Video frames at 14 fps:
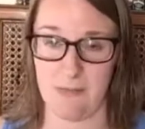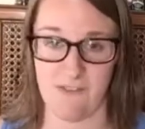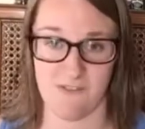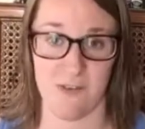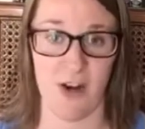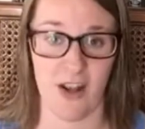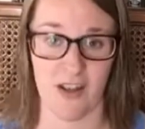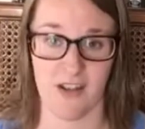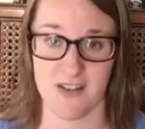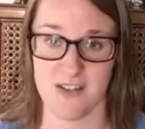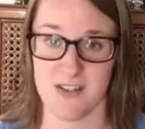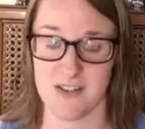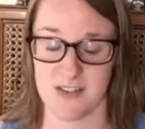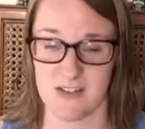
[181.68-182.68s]
and my
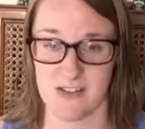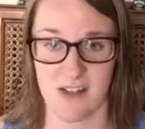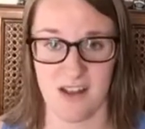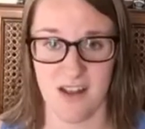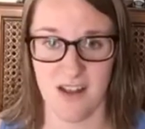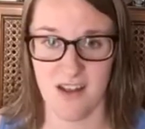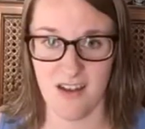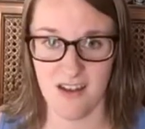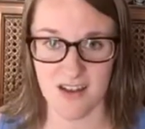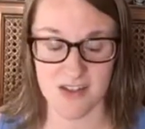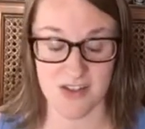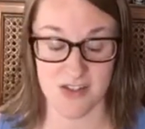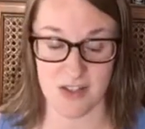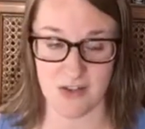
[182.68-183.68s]
friends, and
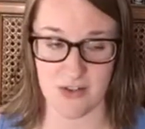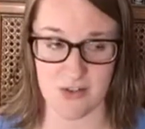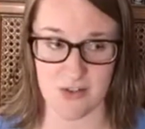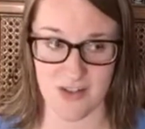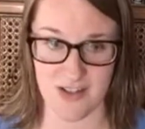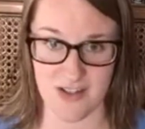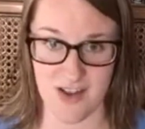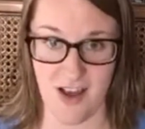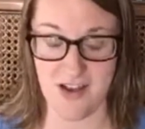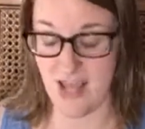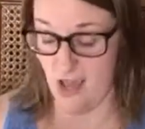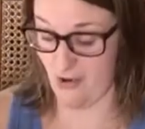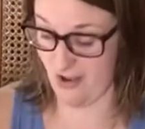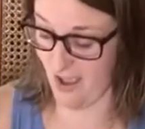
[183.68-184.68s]
so
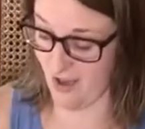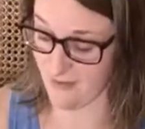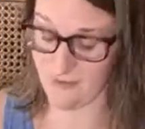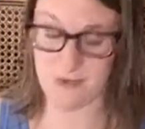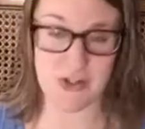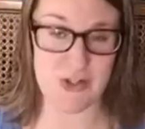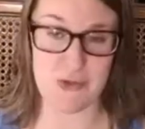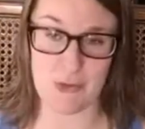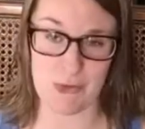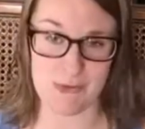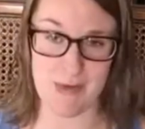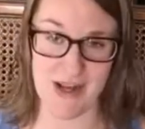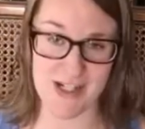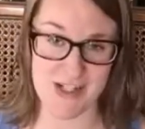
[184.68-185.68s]
now I have a visual
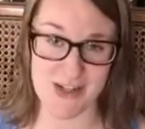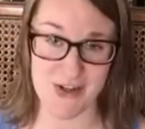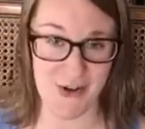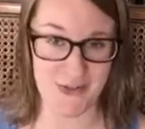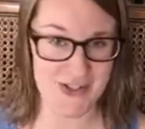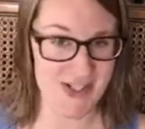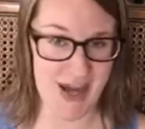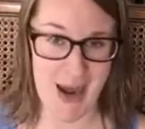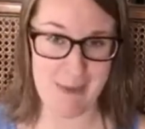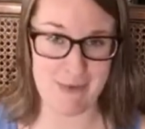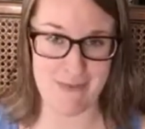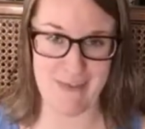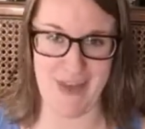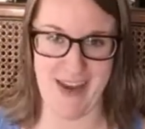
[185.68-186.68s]
reminder all the
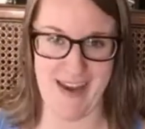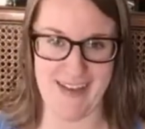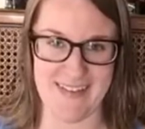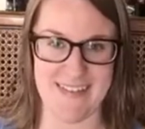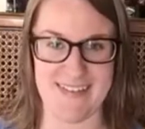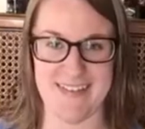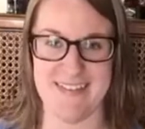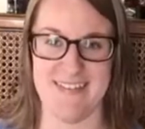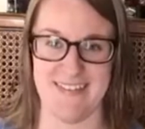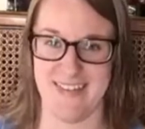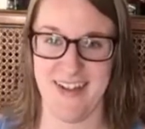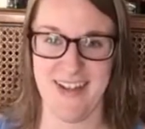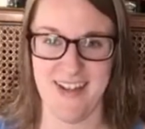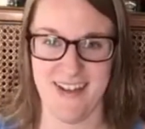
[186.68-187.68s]
time of that,
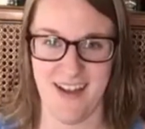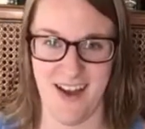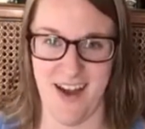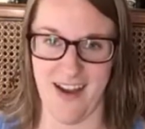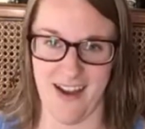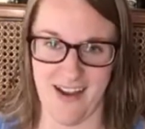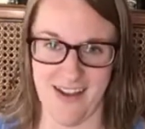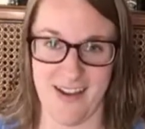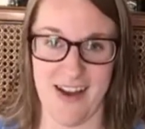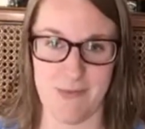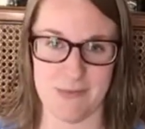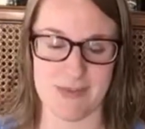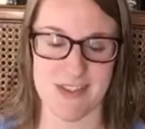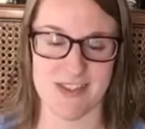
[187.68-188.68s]
and
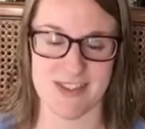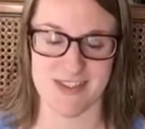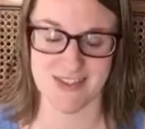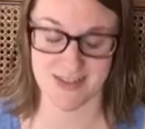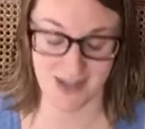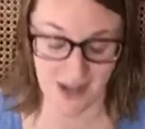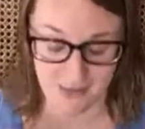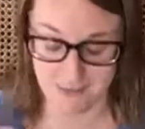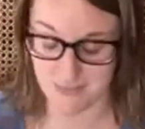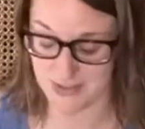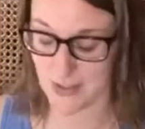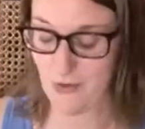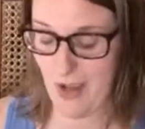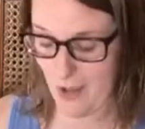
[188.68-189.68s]
I'm
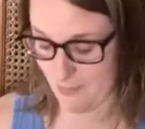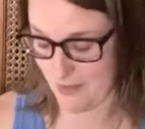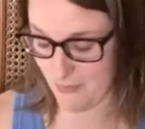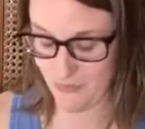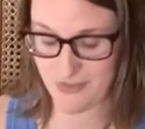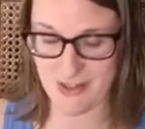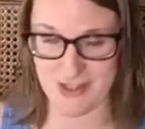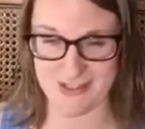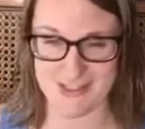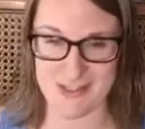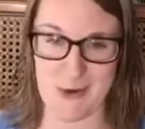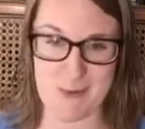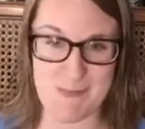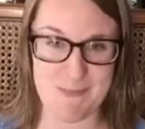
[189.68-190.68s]
so happy with it.
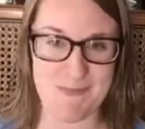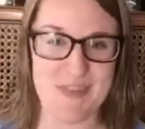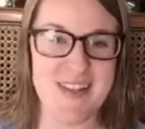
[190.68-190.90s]
So